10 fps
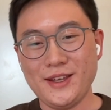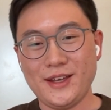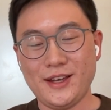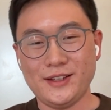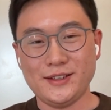
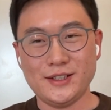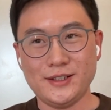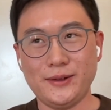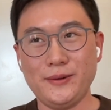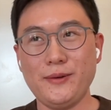And
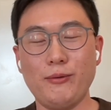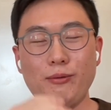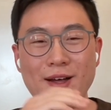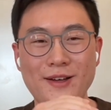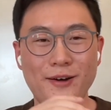
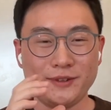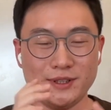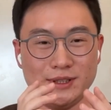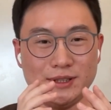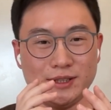one of
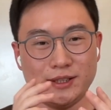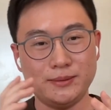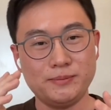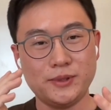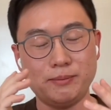the
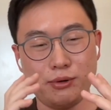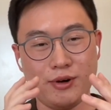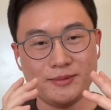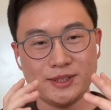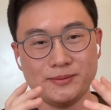
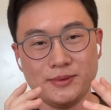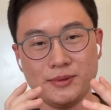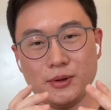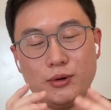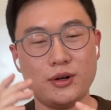prompt
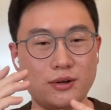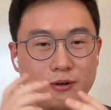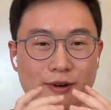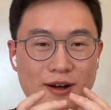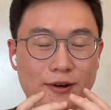or
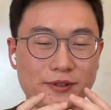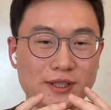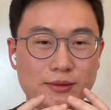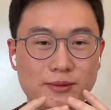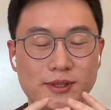one of
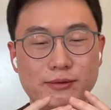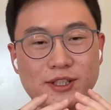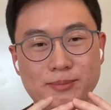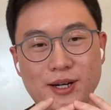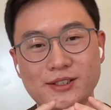the
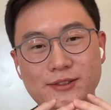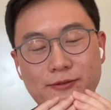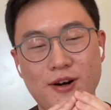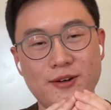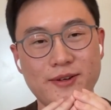response
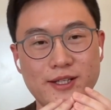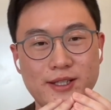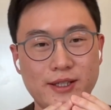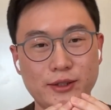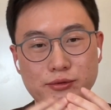from
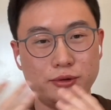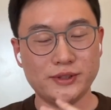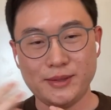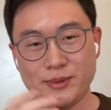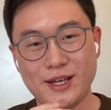a tool's
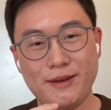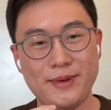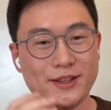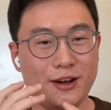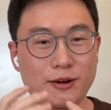API may
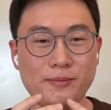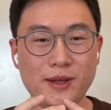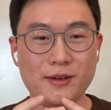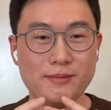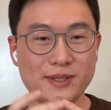not
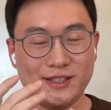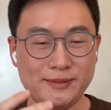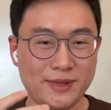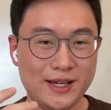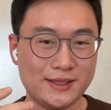be
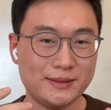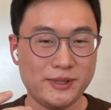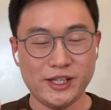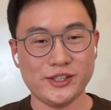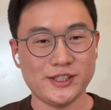seen as
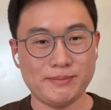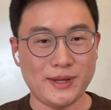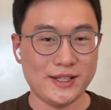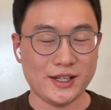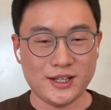malicious
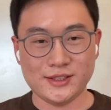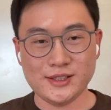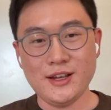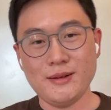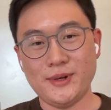by the
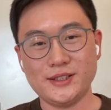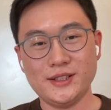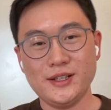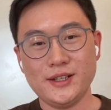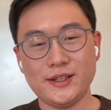guards, but
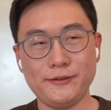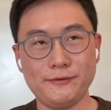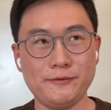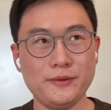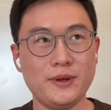
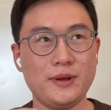if